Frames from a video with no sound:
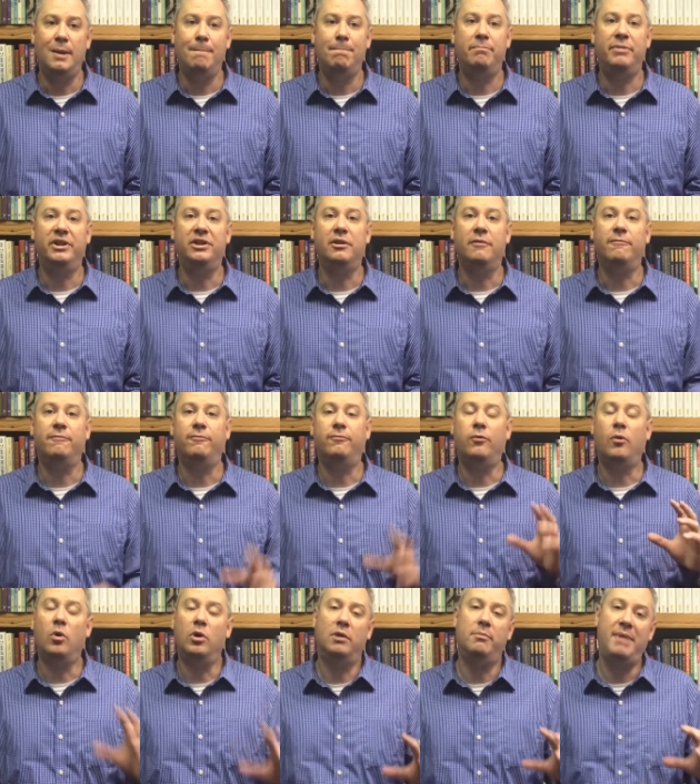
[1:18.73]
But the
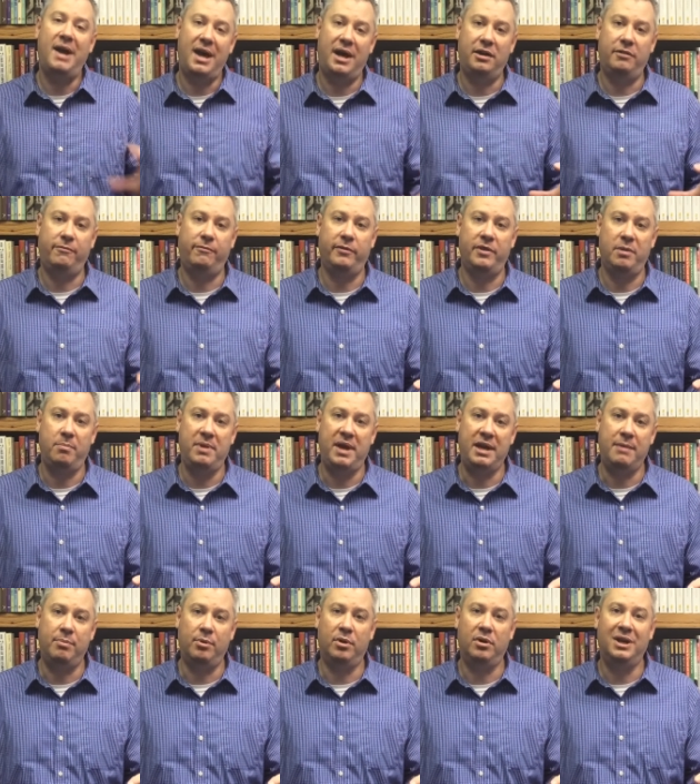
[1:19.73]
format for the
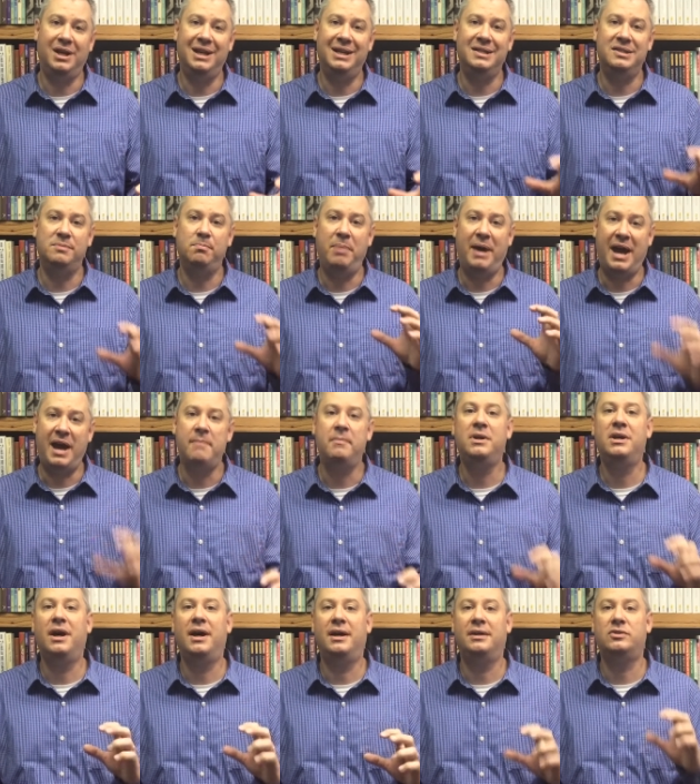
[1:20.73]
paper is
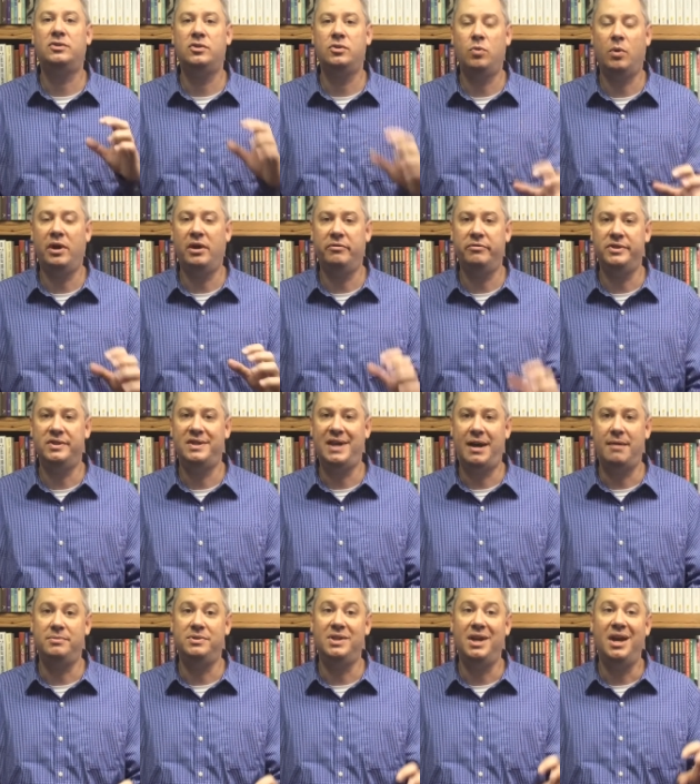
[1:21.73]
Babcock's 12
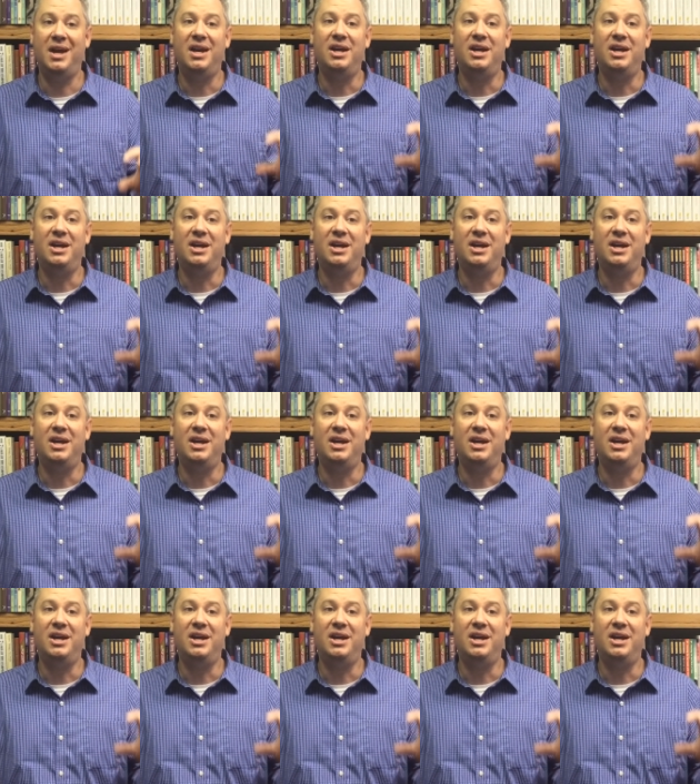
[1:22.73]
steps.